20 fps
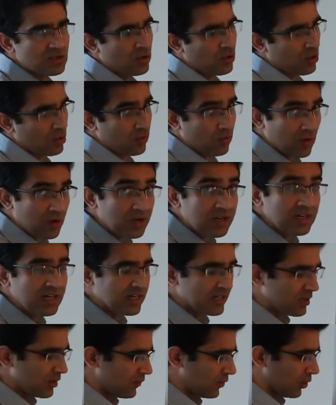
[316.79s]
or a
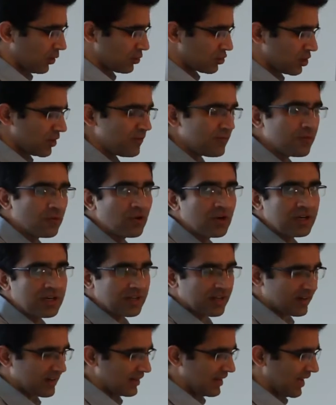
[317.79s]
quadrilateral will also have 4
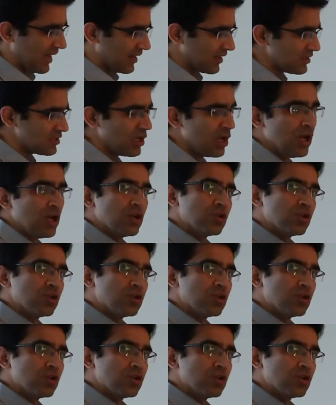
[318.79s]
internal angles.